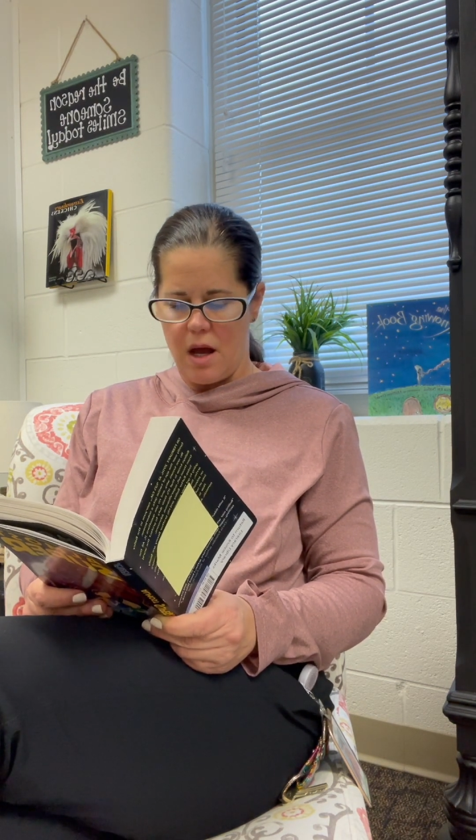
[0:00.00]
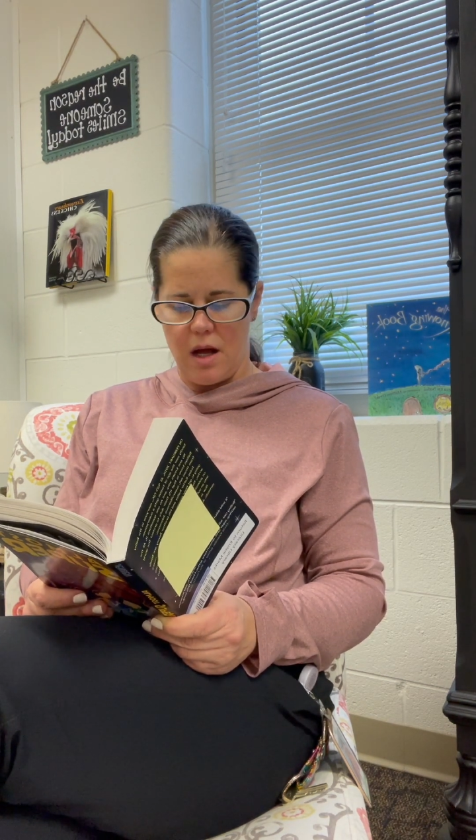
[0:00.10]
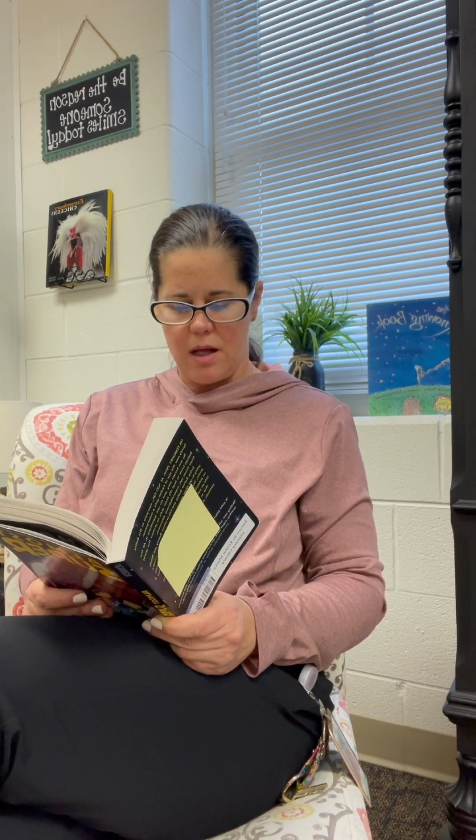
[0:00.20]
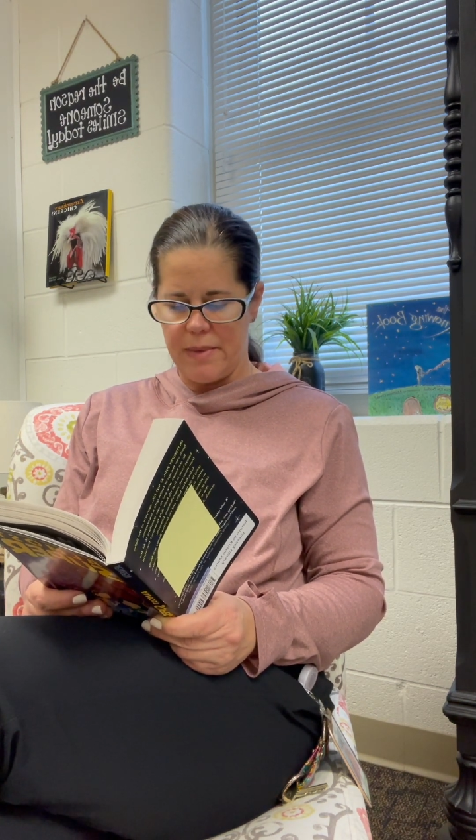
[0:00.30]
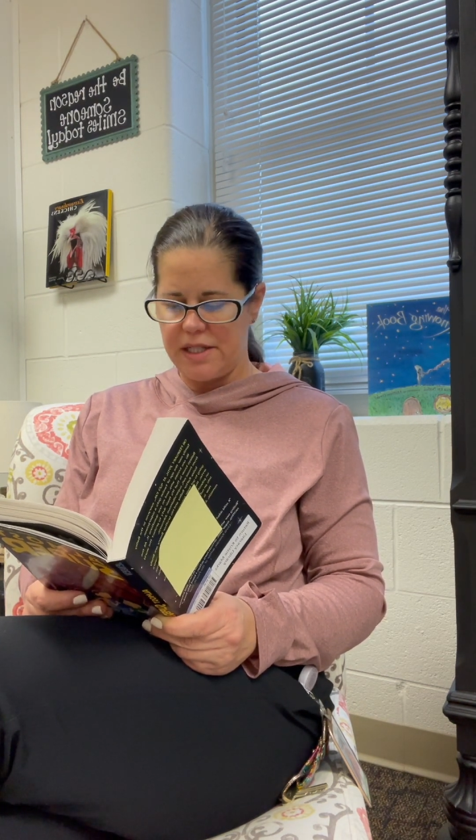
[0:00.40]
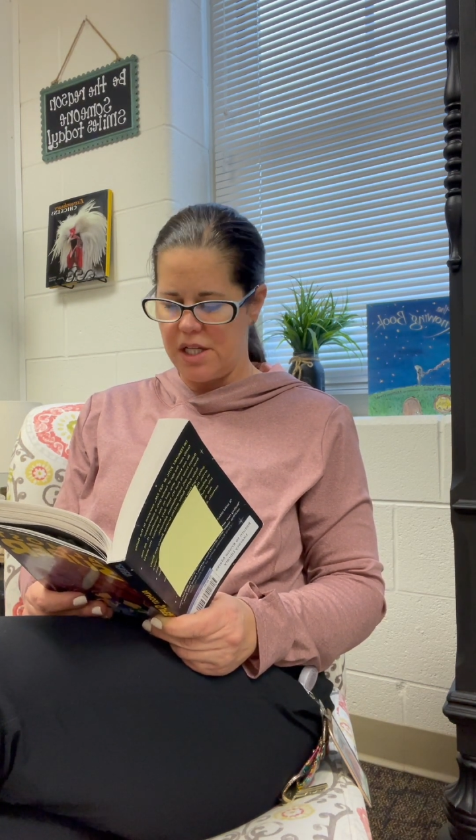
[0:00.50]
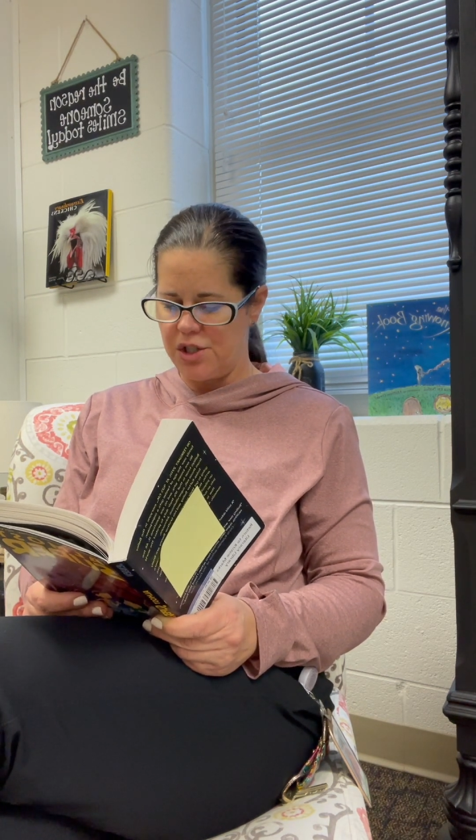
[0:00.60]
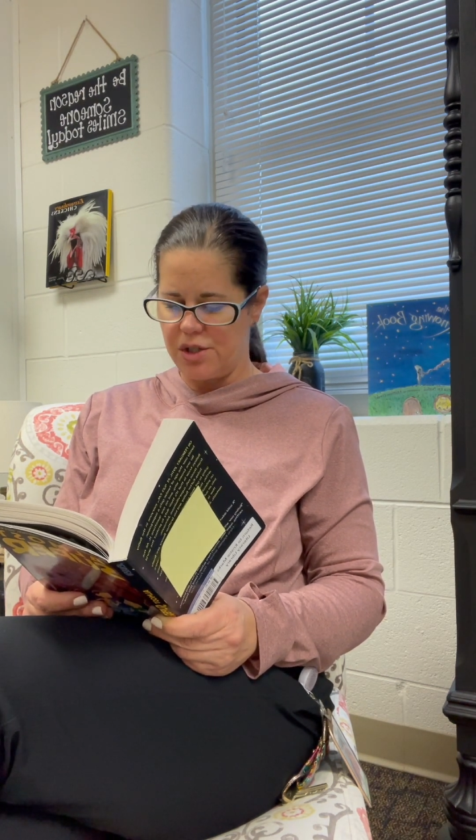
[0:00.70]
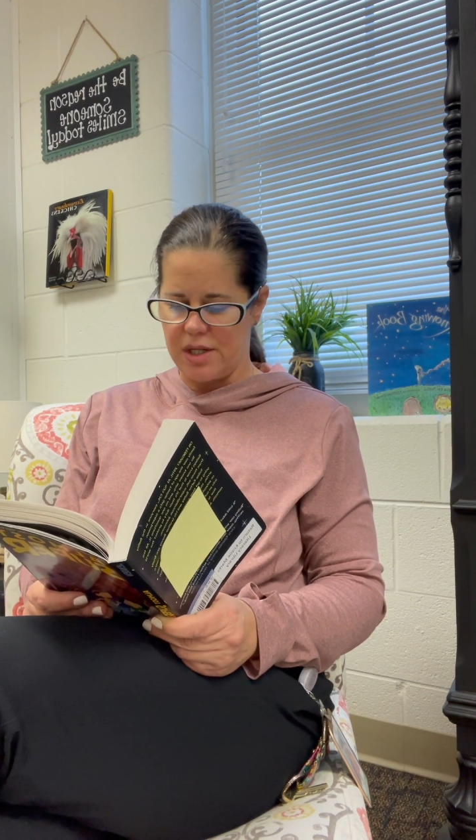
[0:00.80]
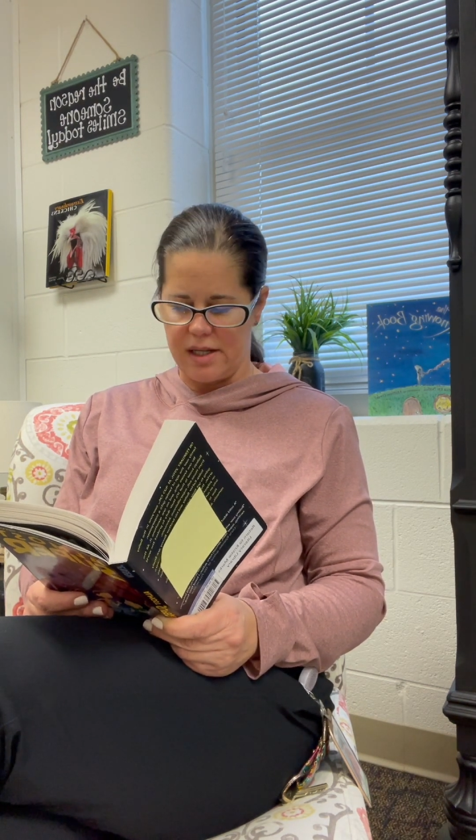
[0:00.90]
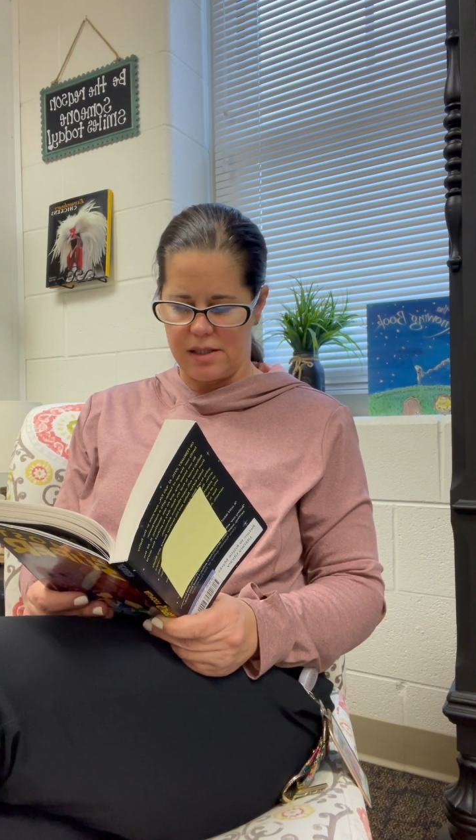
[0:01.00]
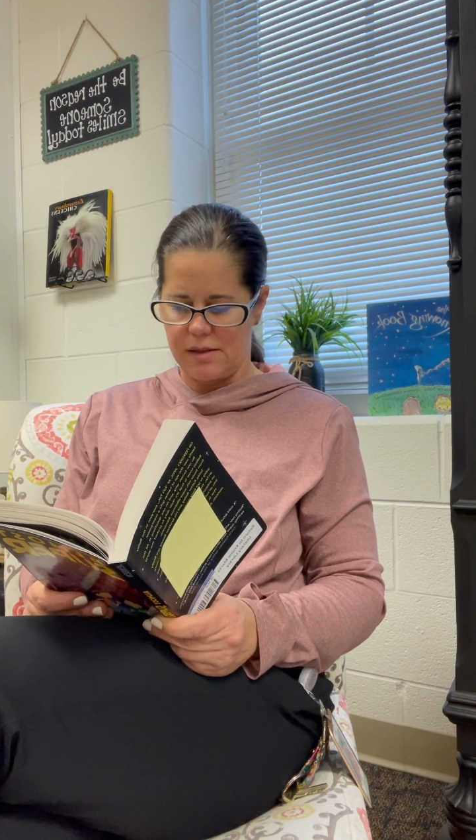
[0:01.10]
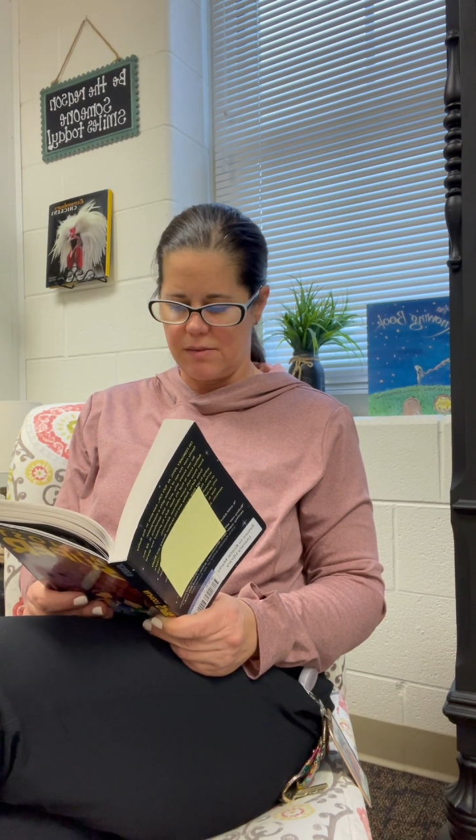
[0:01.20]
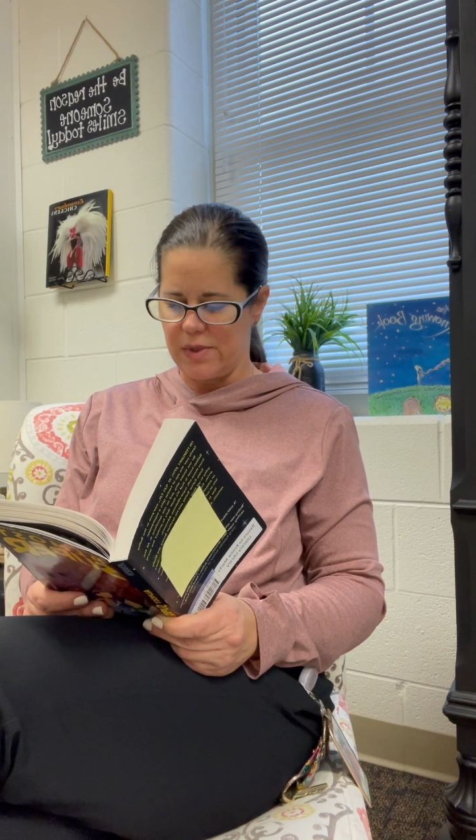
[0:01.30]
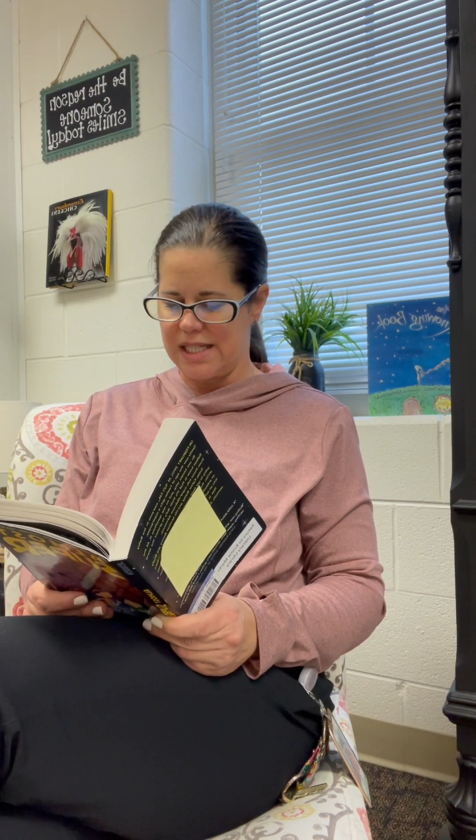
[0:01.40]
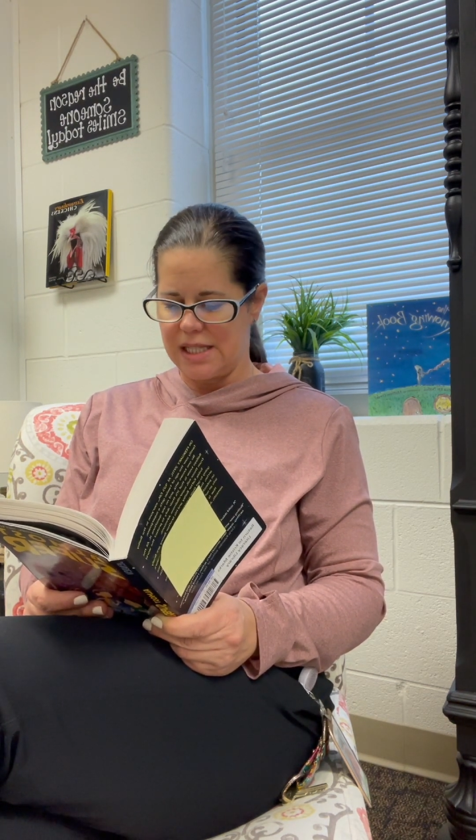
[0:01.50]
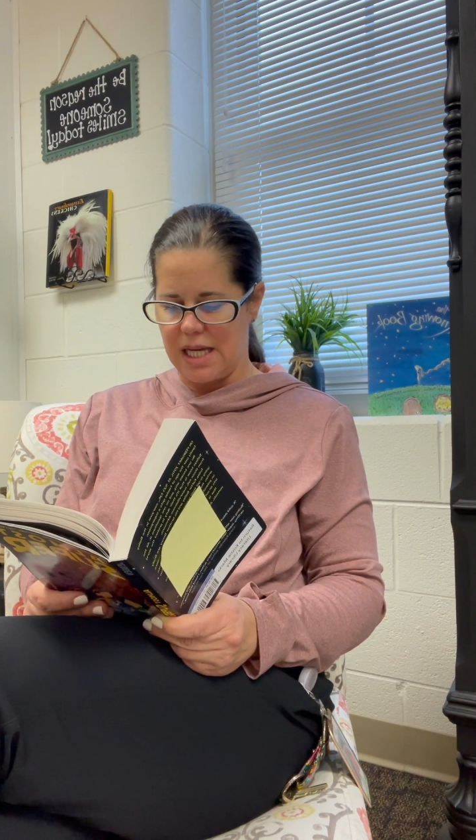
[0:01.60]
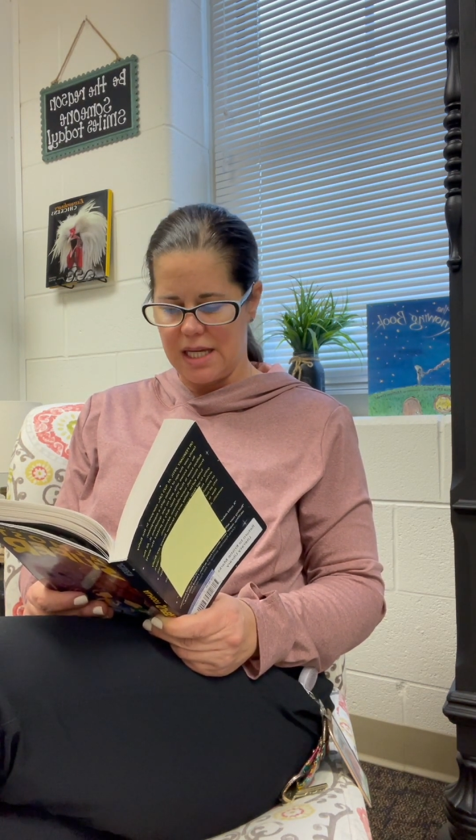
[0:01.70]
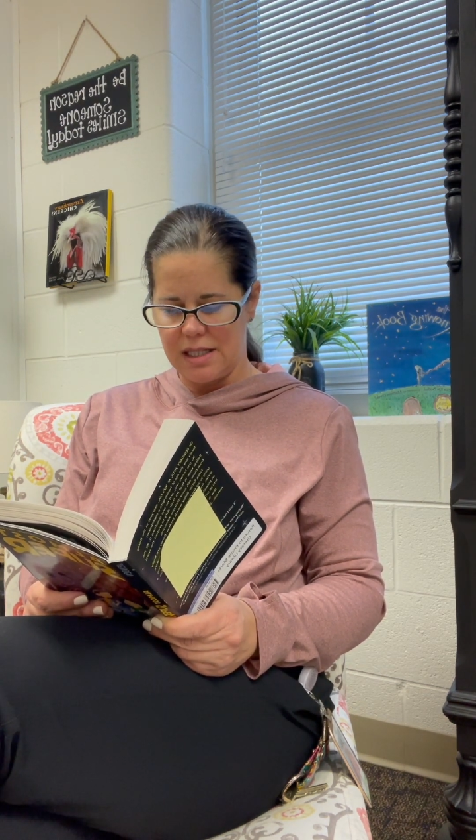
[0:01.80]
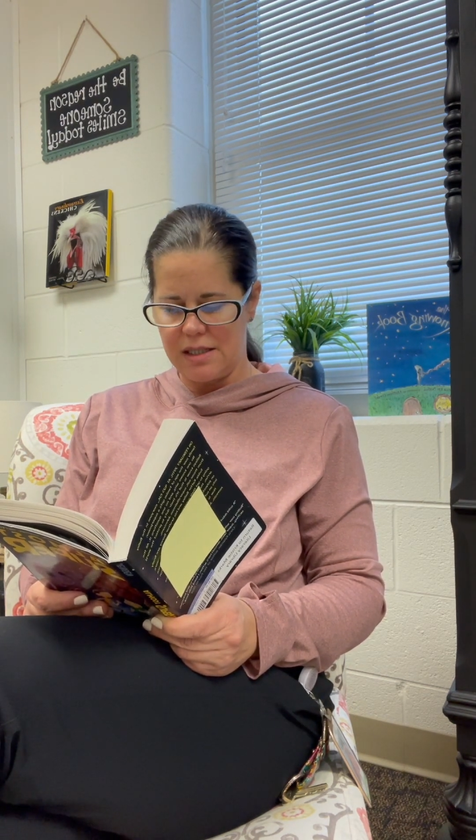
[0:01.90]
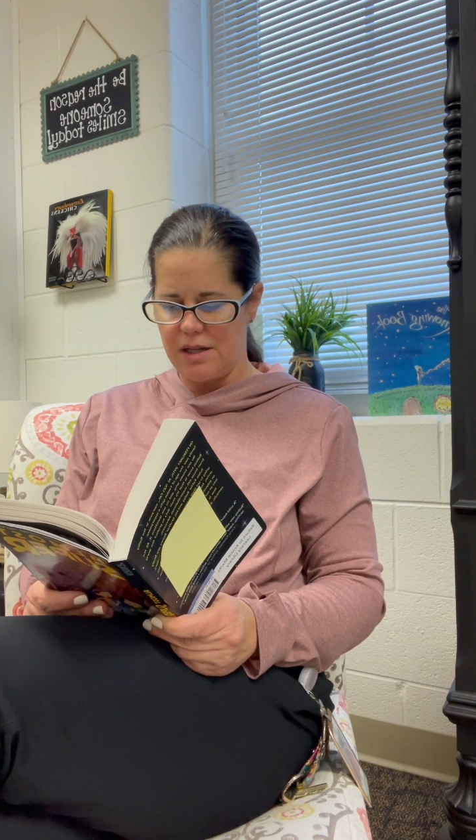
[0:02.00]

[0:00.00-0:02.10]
All my teacher does was stand